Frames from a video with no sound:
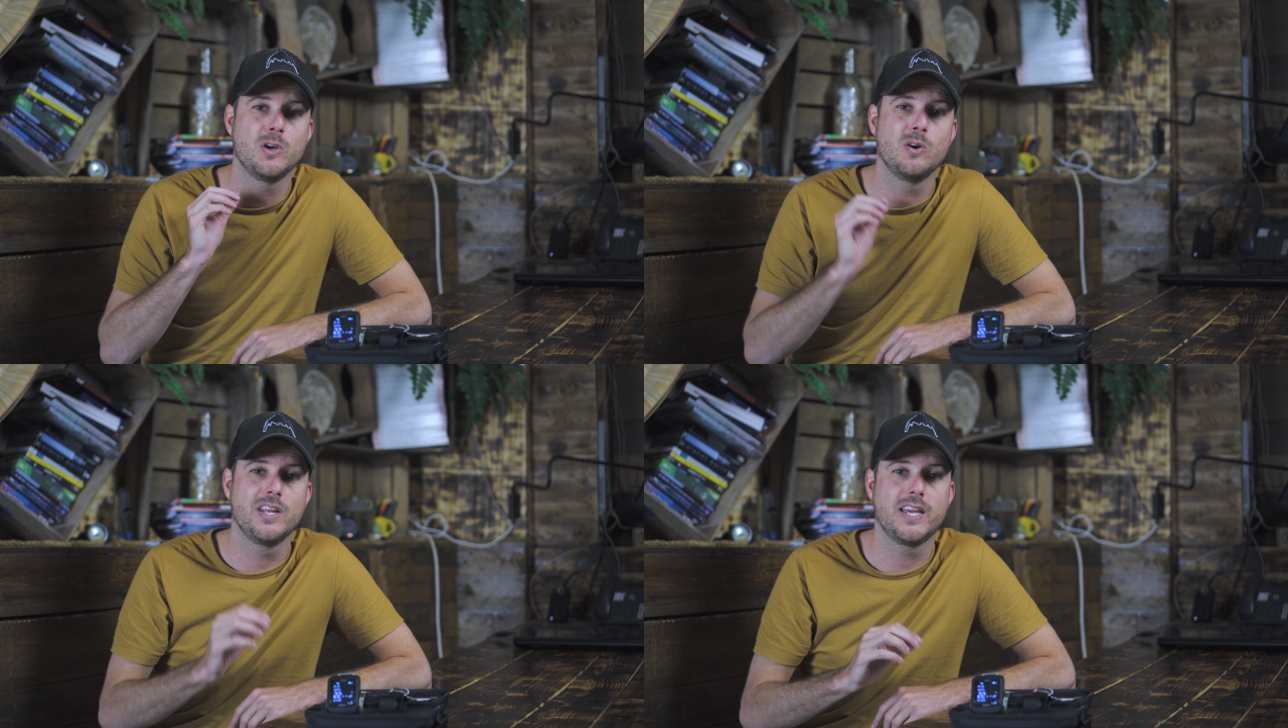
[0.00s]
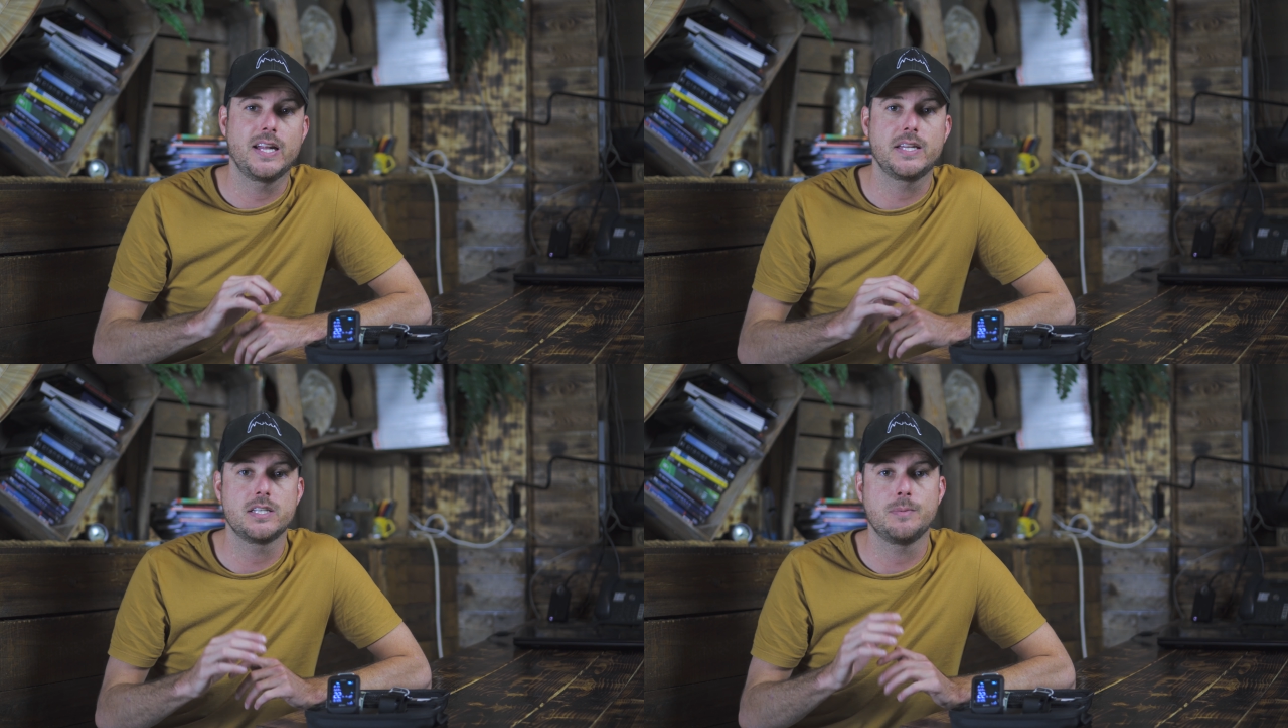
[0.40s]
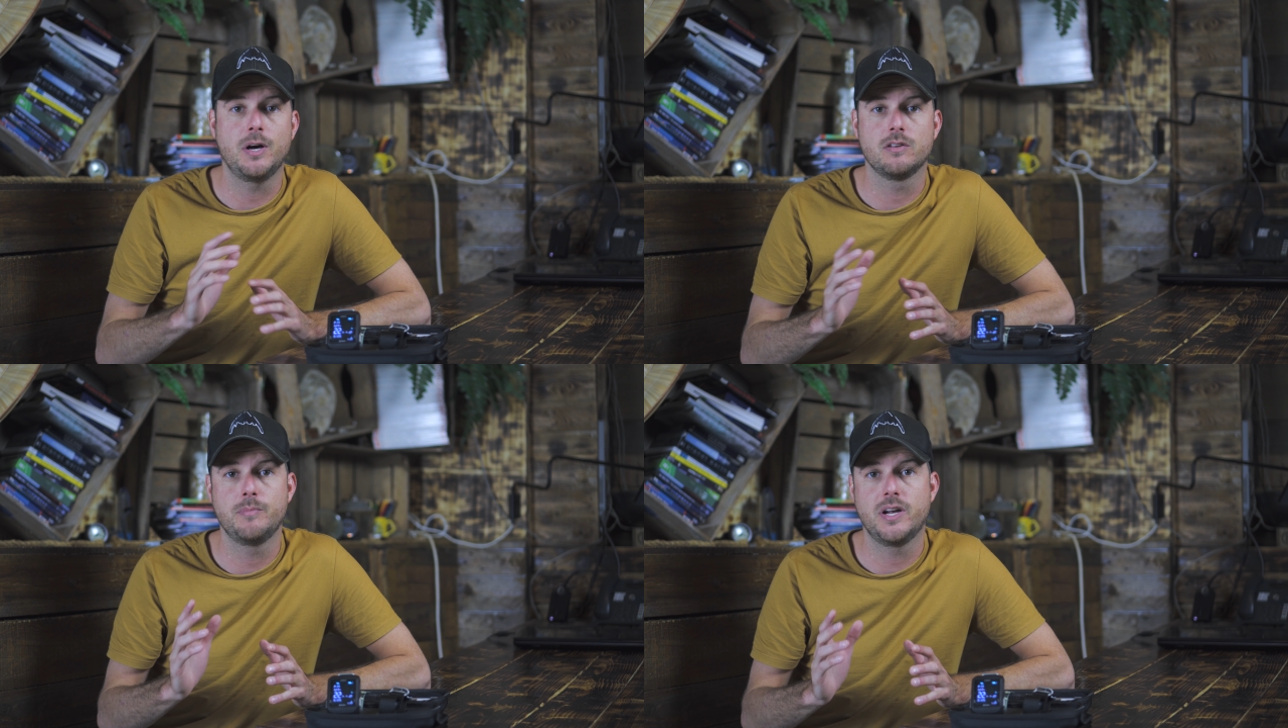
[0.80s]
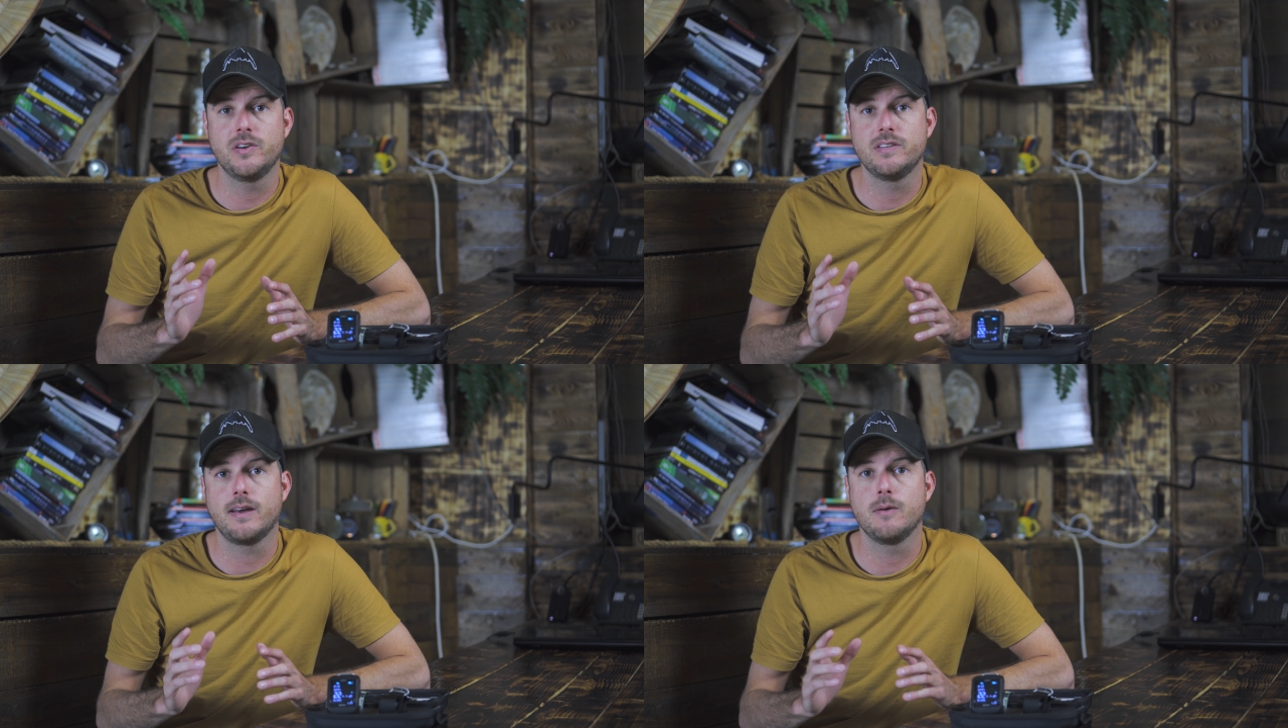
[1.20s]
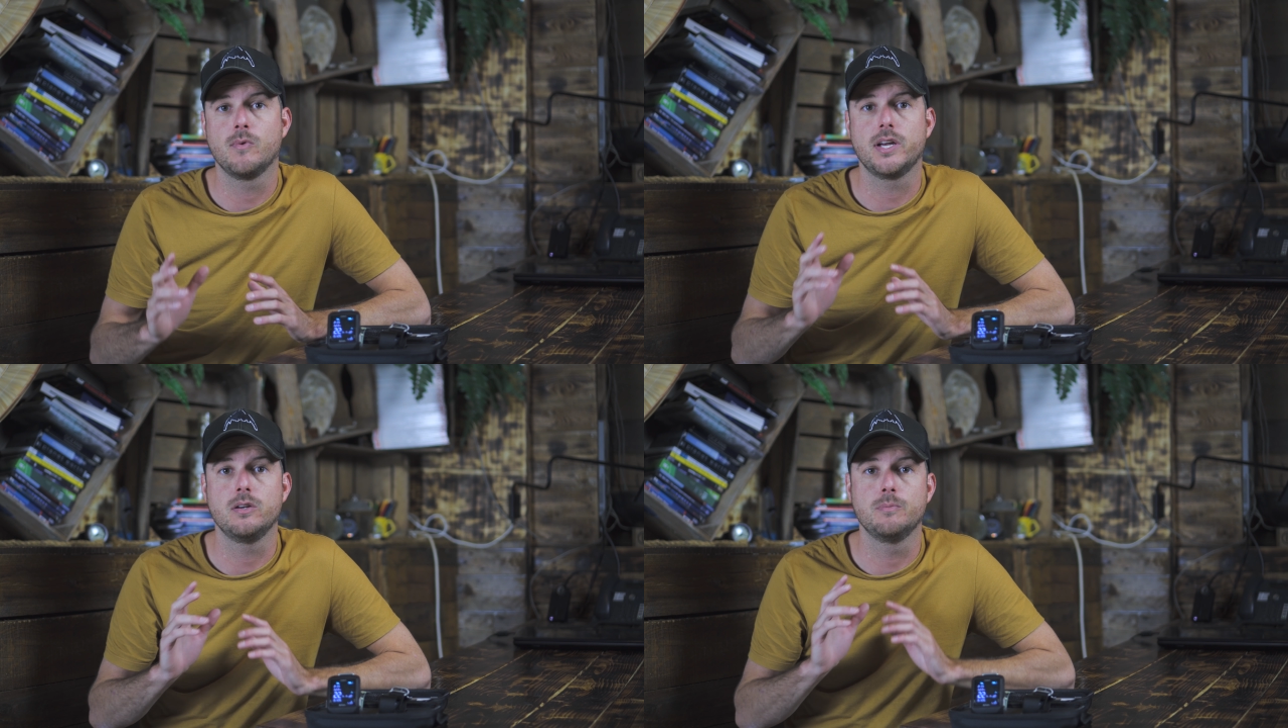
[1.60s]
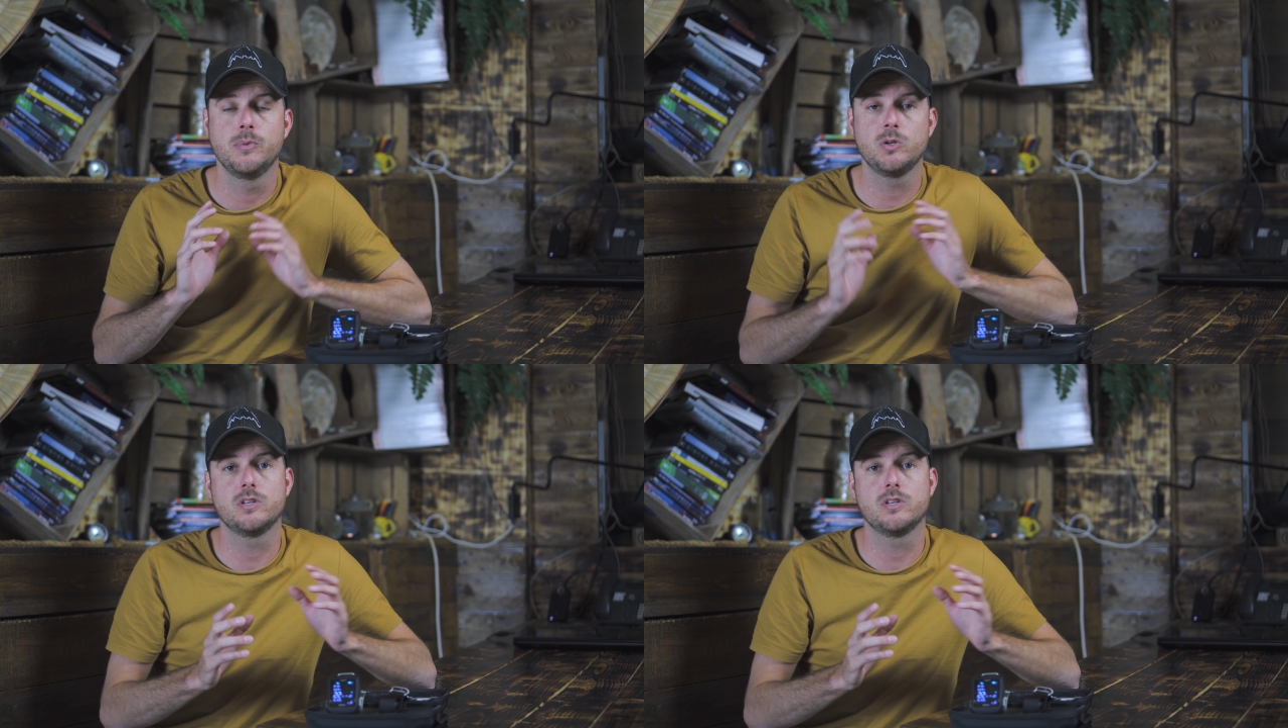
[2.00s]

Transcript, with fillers: You only get this amount of battery time when you put